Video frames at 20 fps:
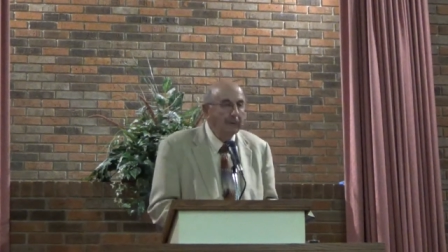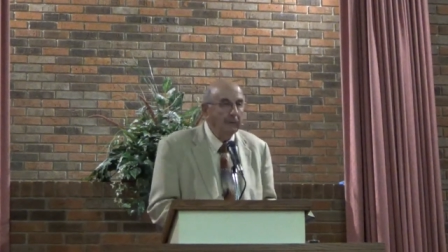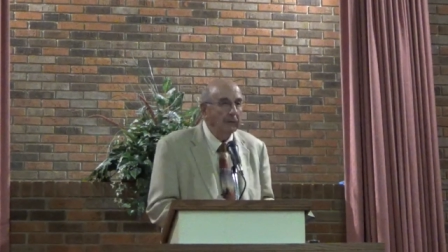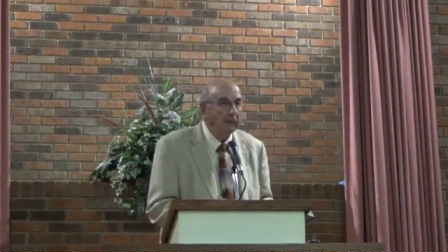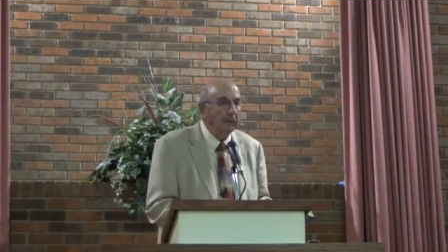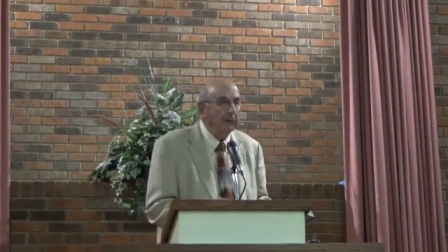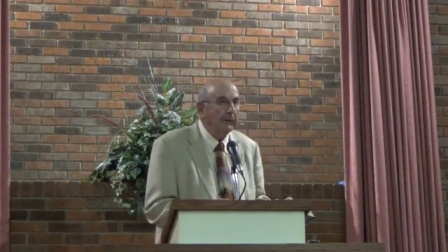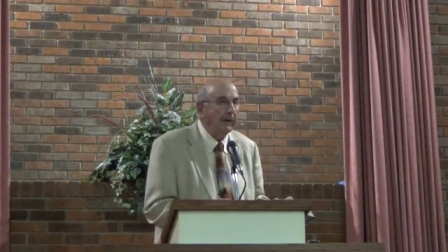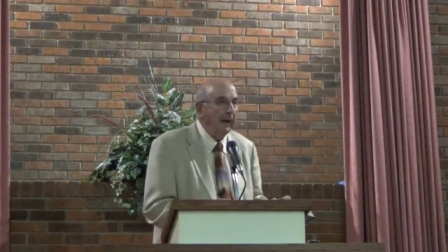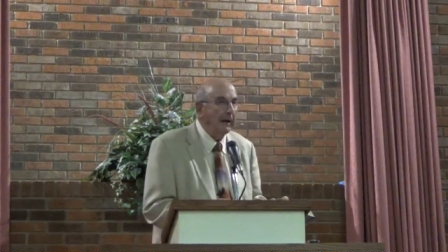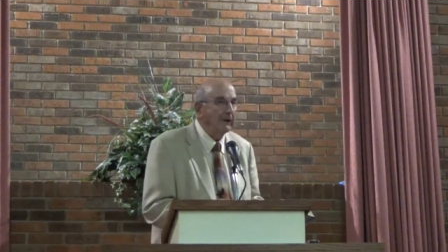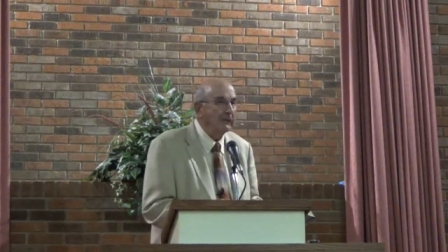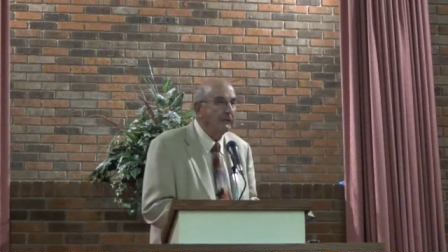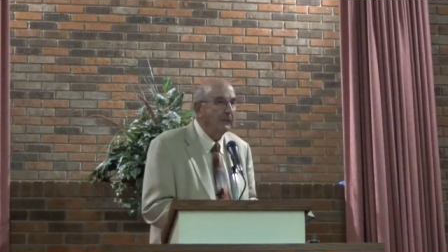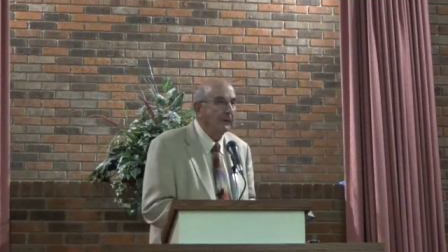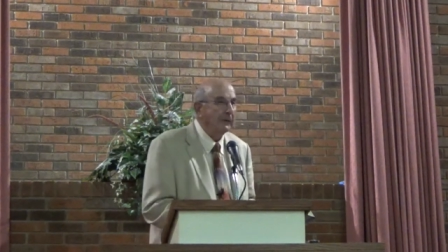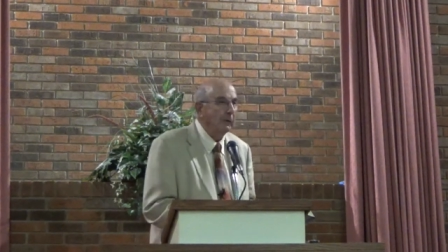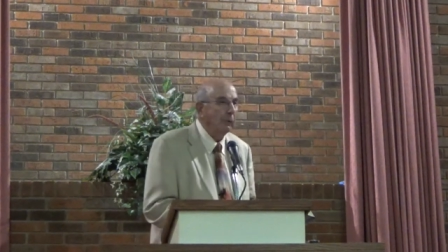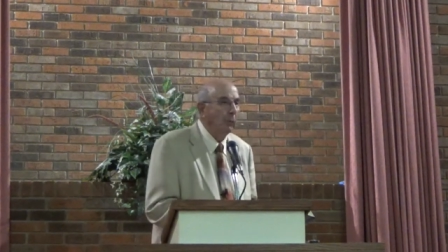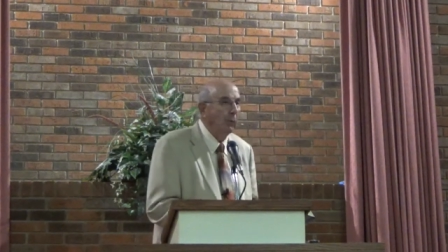Look at
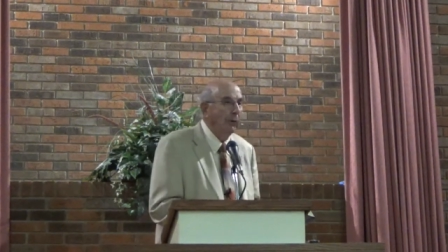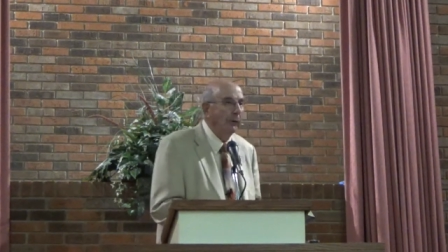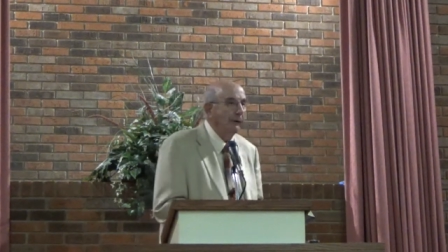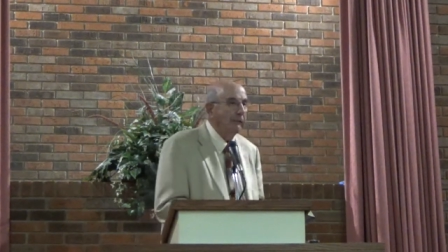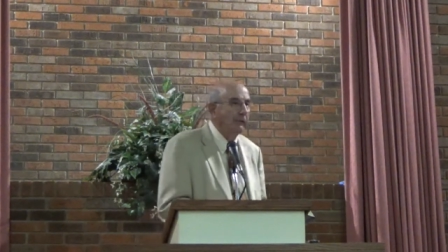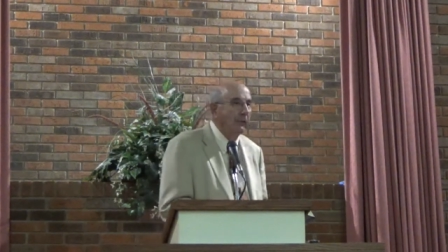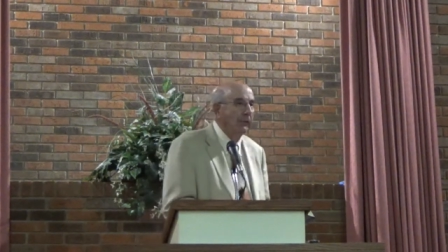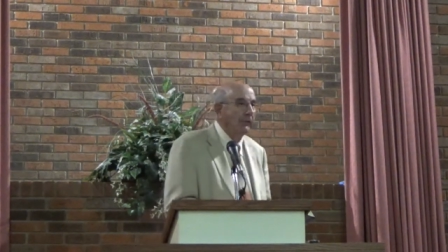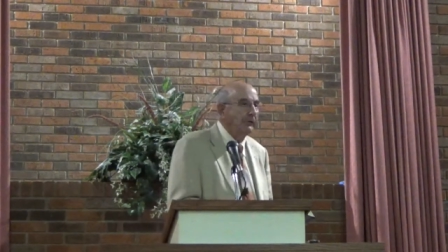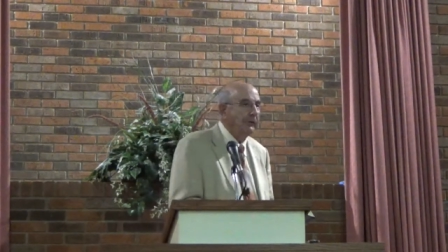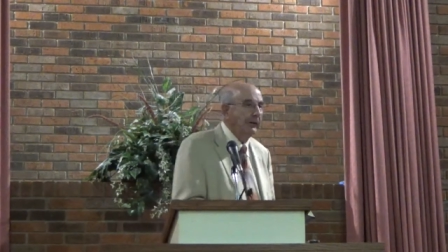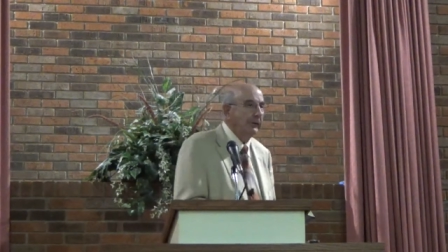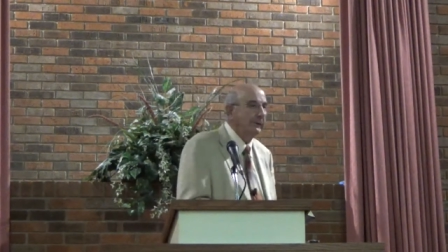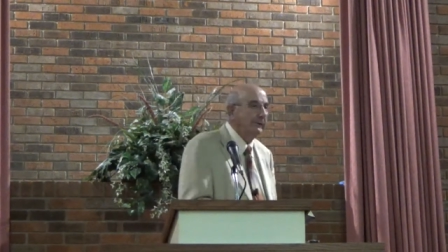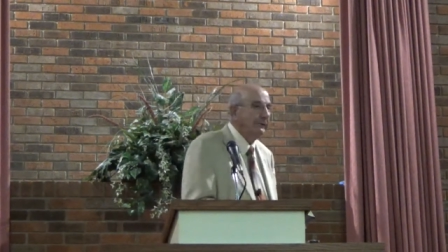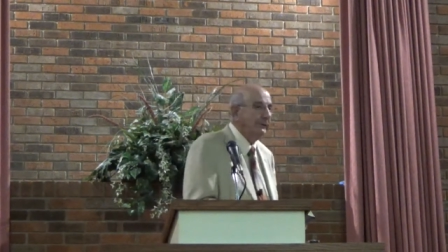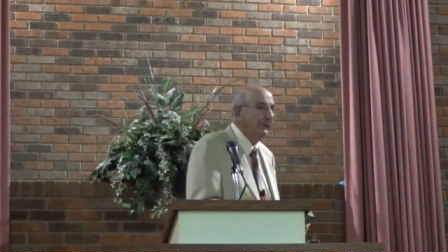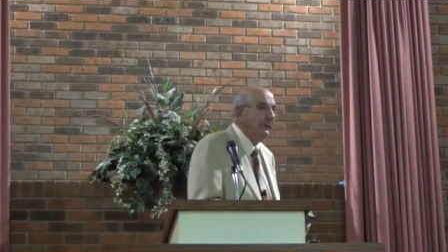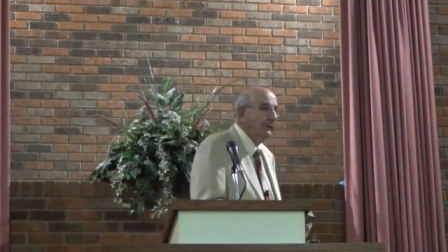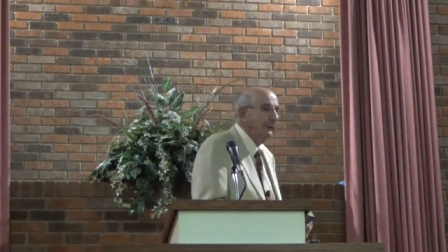Isaiah 1 and verse